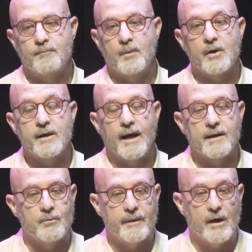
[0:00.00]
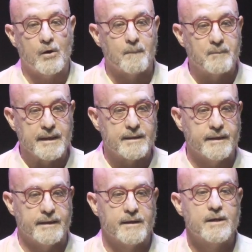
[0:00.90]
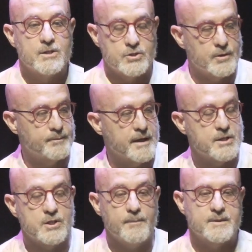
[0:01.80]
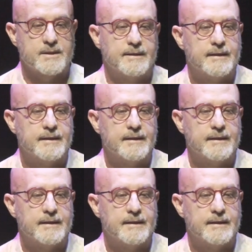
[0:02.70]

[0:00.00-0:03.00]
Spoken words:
Pardon Island, where they are completely stripped and shipped.